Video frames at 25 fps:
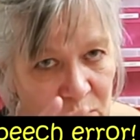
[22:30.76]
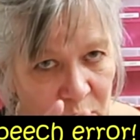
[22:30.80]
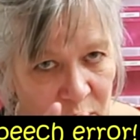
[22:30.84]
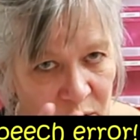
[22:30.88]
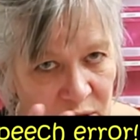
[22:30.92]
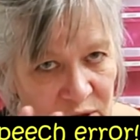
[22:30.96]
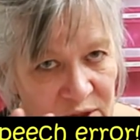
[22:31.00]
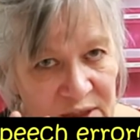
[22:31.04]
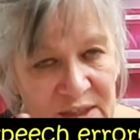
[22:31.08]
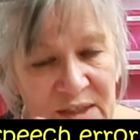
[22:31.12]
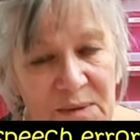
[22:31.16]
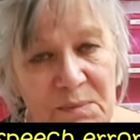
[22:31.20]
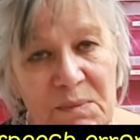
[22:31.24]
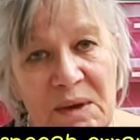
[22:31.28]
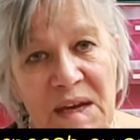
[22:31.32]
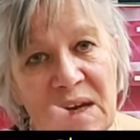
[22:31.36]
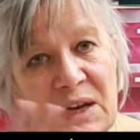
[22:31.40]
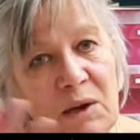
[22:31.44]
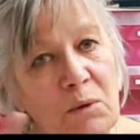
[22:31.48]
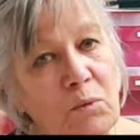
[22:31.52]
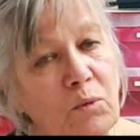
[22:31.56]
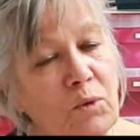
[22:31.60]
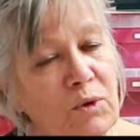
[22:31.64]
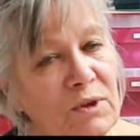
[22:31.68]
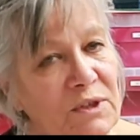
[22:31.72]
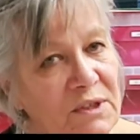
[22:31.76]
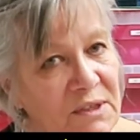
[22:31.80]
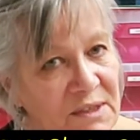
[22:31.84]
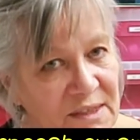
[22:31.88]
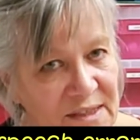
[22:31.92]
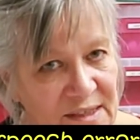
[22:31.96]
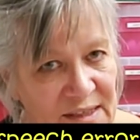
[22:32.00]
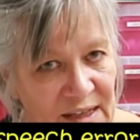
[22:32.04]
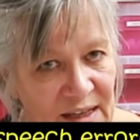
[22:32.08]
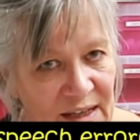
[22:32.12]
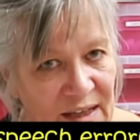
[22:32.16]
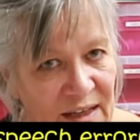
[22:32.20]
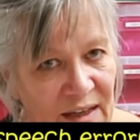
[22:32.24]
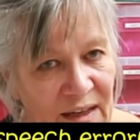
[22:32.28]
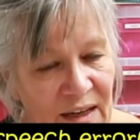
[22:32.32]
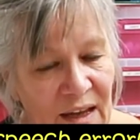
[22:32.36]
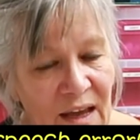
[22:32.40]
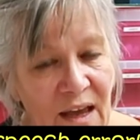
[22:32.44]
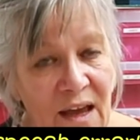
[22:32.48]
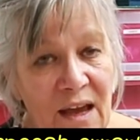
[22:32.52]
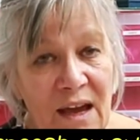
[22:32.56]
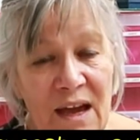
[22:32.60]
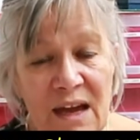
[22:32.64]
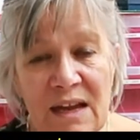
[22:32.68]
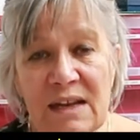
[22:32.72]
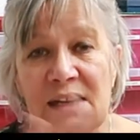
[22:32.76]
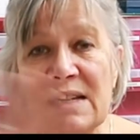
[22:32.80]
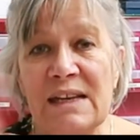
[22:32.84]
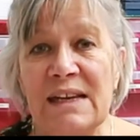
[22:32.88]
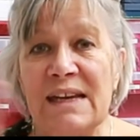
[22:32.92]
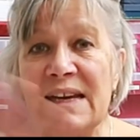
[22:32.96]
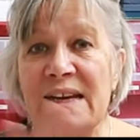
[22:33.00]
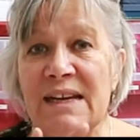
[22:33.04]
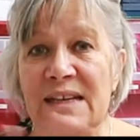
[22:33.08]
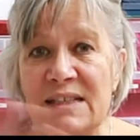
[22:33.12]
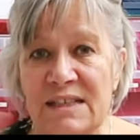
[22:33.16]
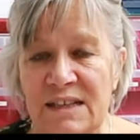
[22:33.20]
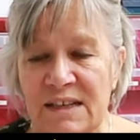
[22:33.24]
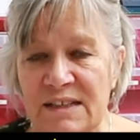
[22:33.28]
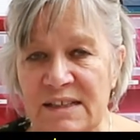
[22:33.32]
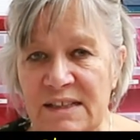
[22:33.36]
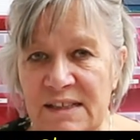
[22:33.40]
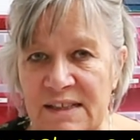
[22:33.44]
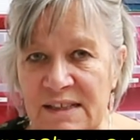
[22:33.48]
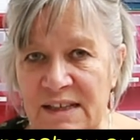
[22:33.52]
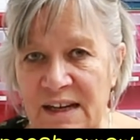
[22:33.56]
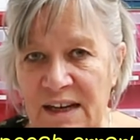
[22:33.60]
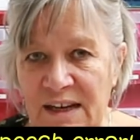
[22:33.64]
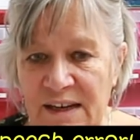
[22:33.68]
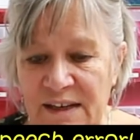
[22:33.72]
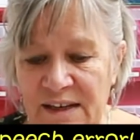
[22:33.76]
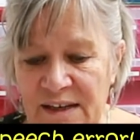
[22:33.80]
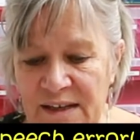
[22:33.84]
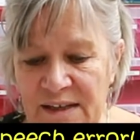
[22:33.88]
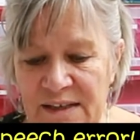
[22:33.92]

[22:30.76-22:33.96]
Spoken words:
was to make a wooden sign and laser design